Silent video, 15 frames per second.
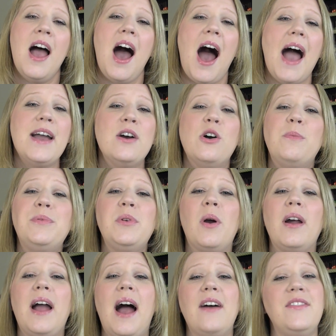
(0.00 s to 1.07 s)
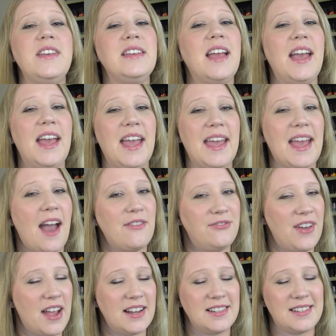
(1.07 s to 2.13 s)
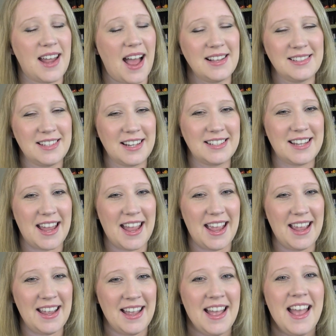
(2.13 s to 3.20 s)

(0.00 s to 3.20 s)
I hope you are having a fantastic day,